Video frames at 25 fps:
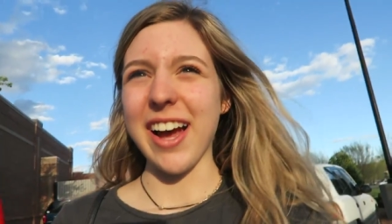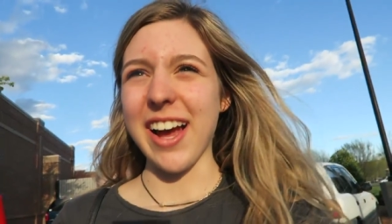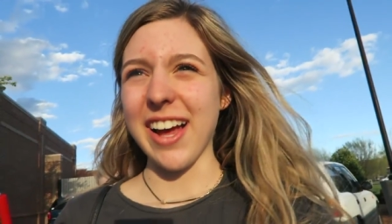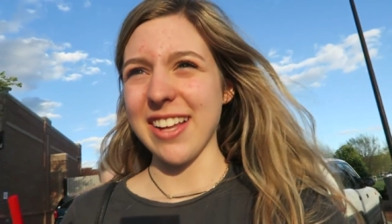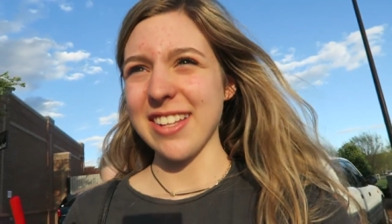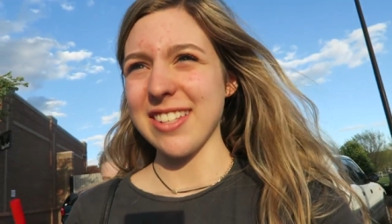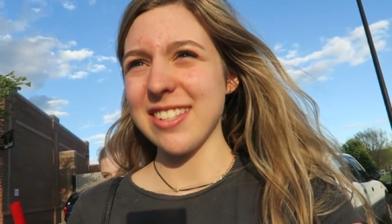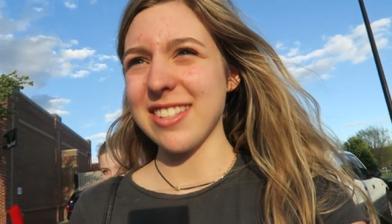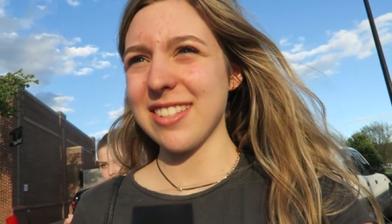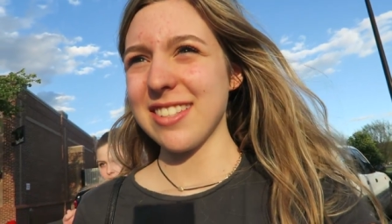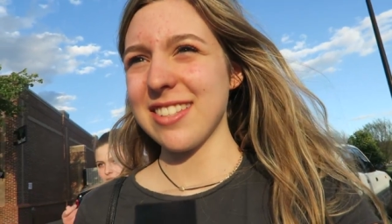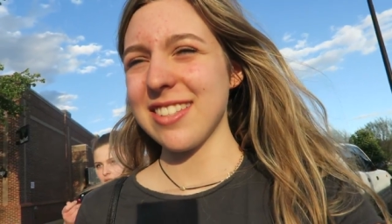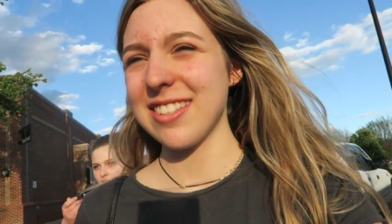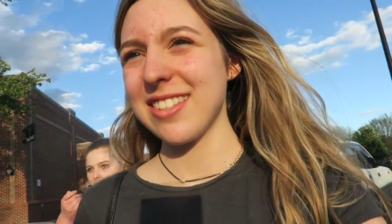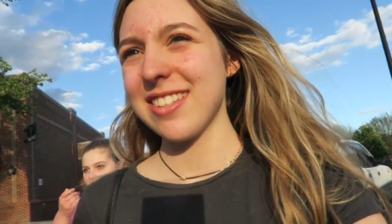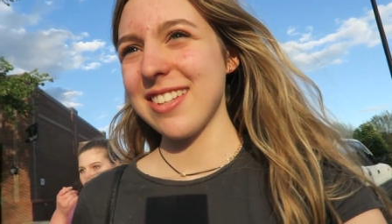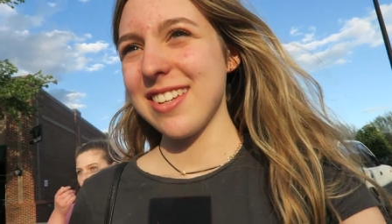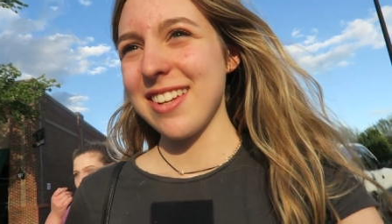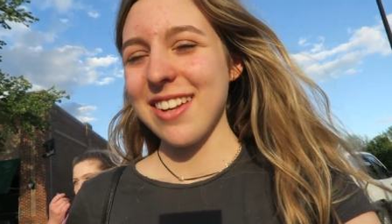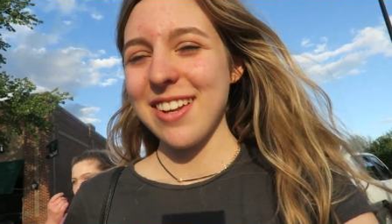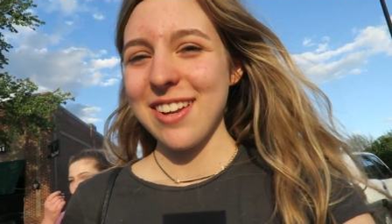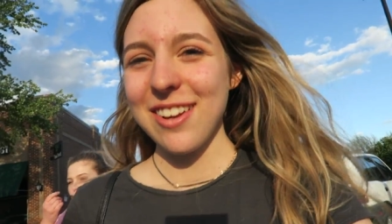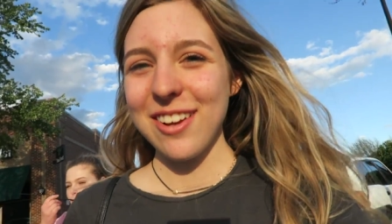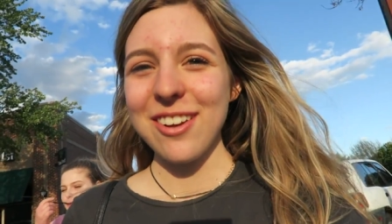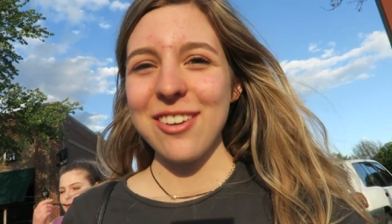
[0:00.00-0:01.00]
guys,
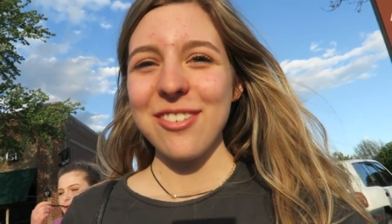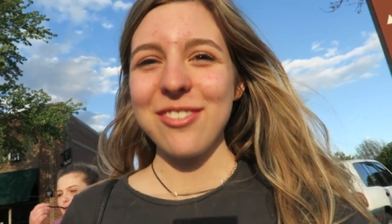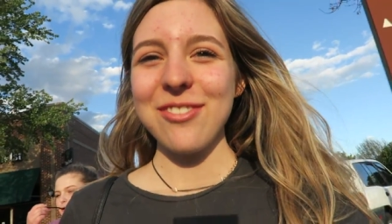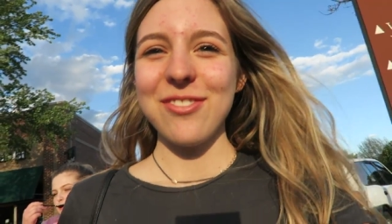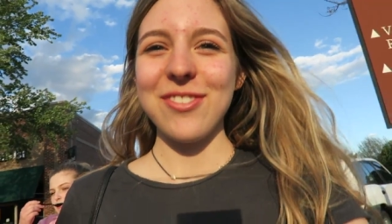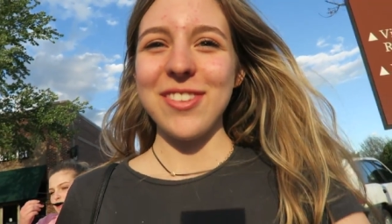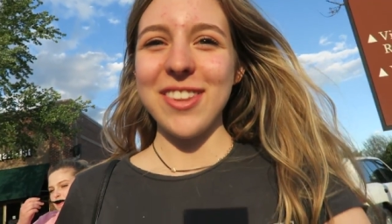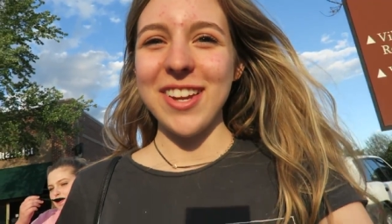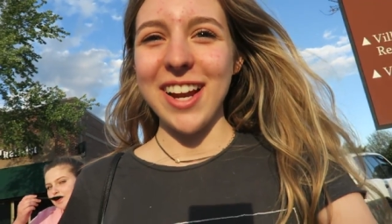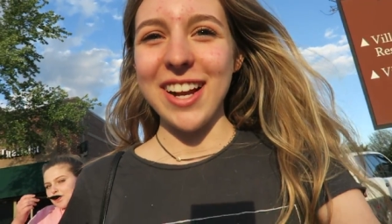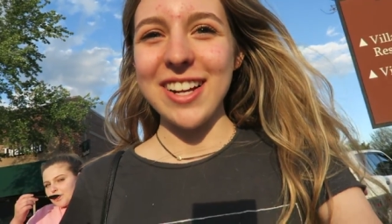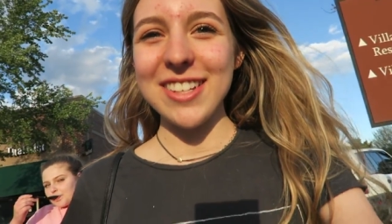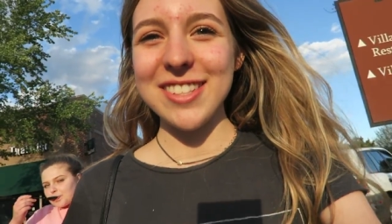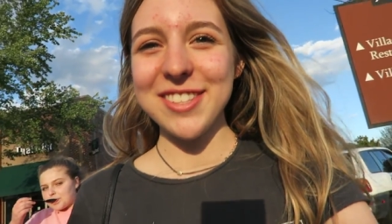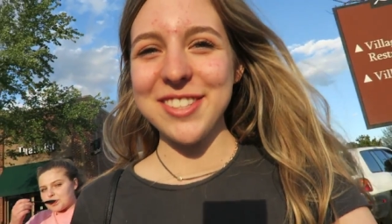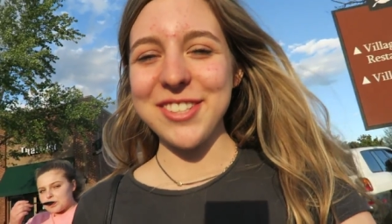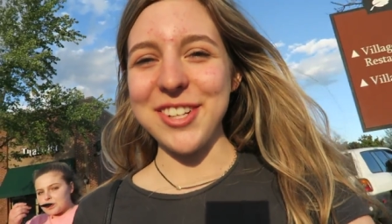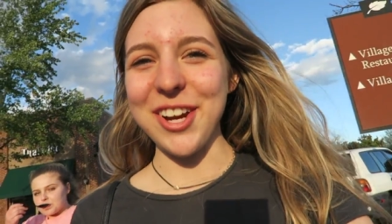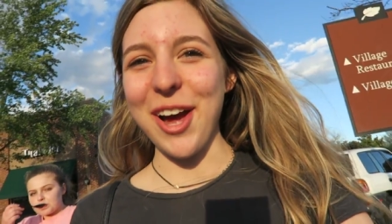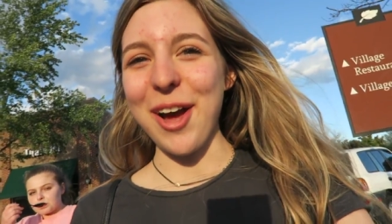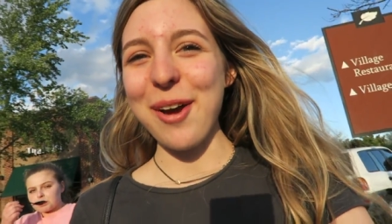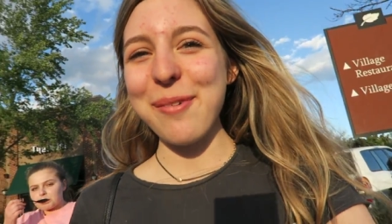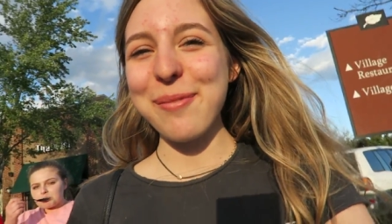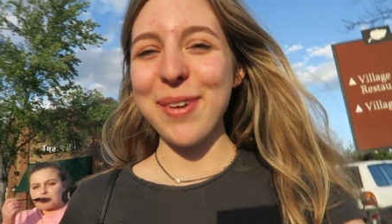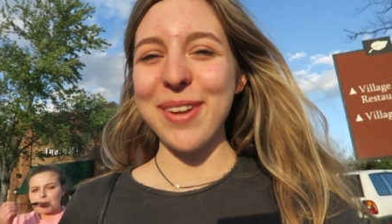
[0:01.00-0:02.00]
next
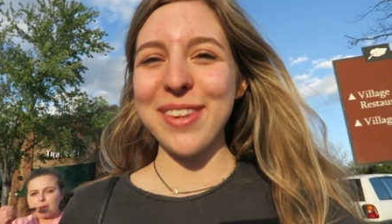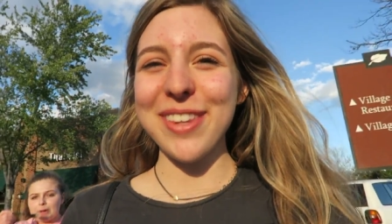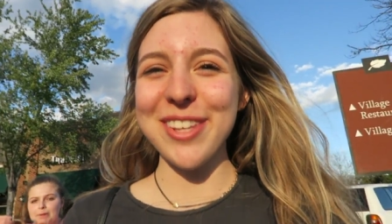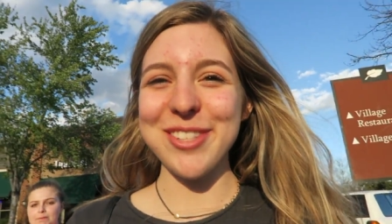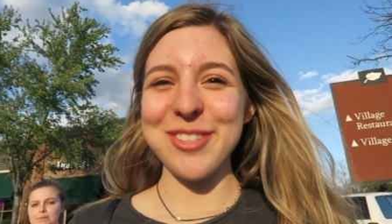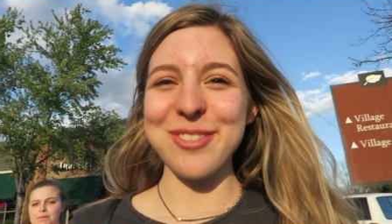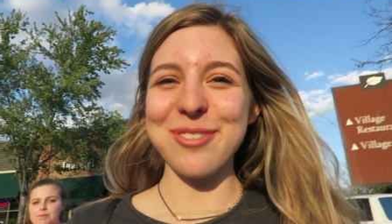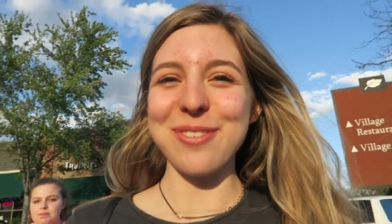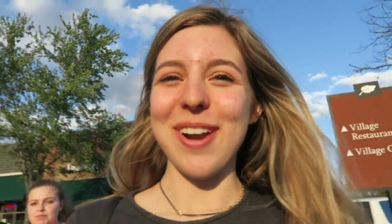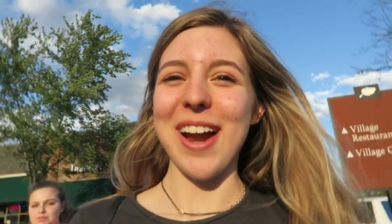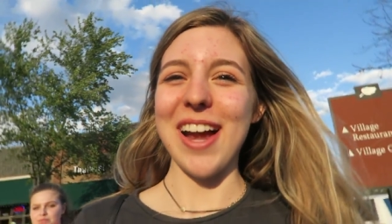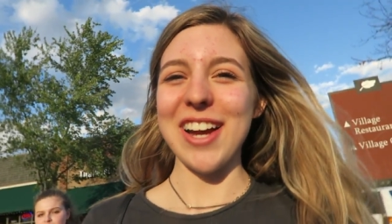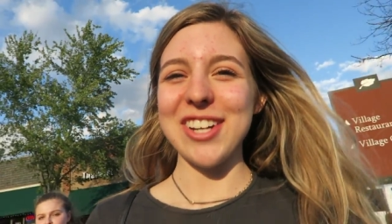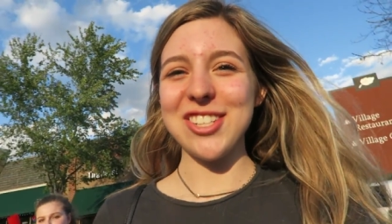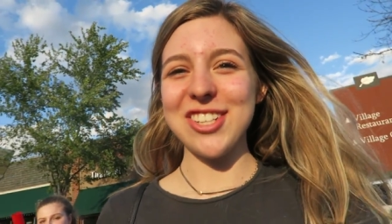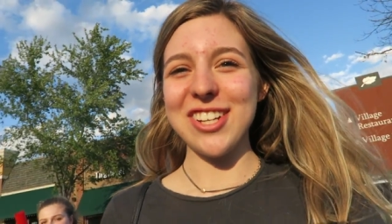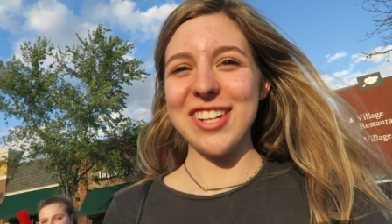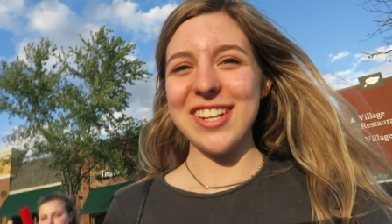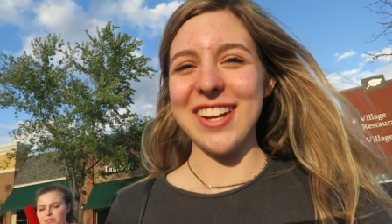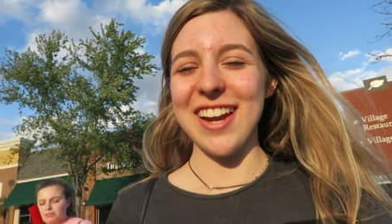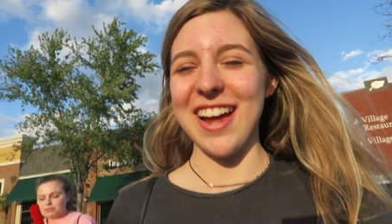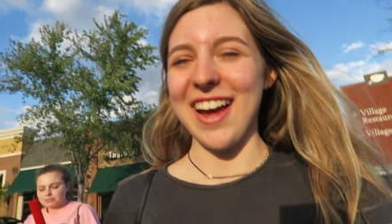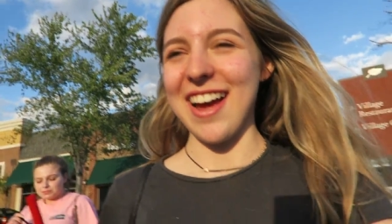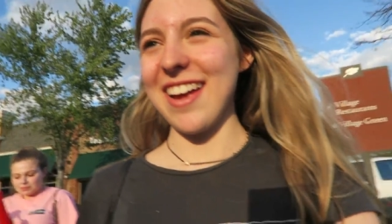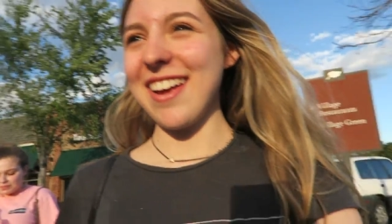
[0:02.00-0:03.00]
stop on this
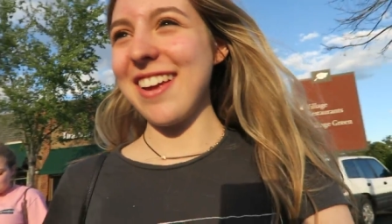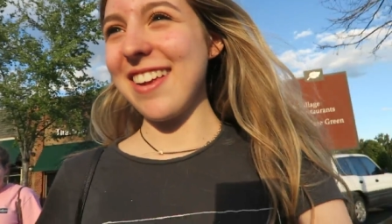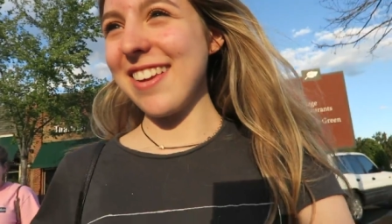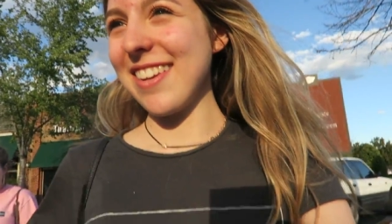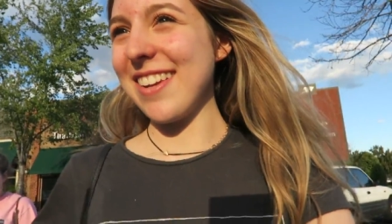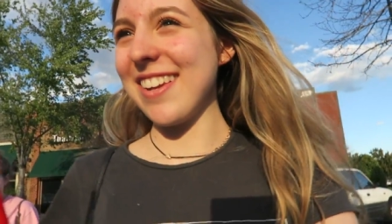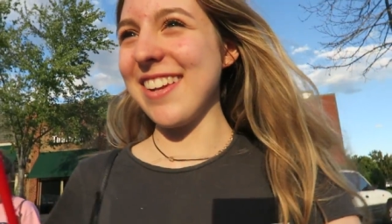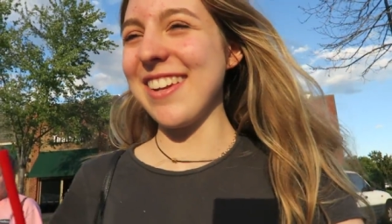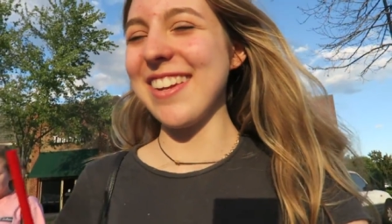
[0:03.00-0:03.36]
ratchet night